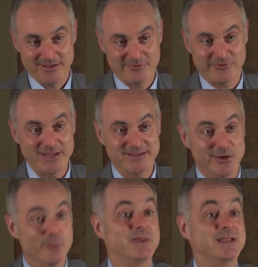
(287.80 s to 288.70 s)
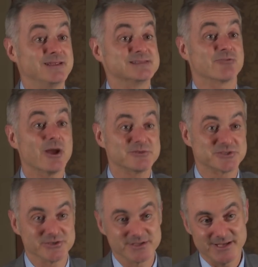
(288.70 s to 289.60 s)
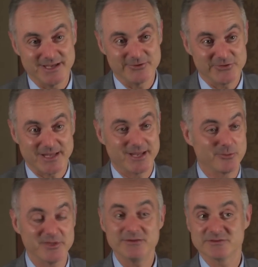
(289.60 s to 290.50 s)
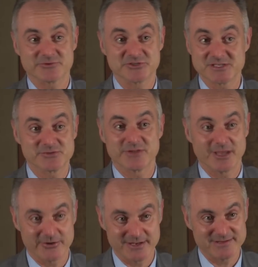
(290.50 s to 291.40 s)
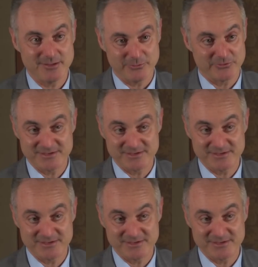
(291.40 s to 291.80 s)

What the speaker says: creating a big disruption in the telecom industry, just to take an example.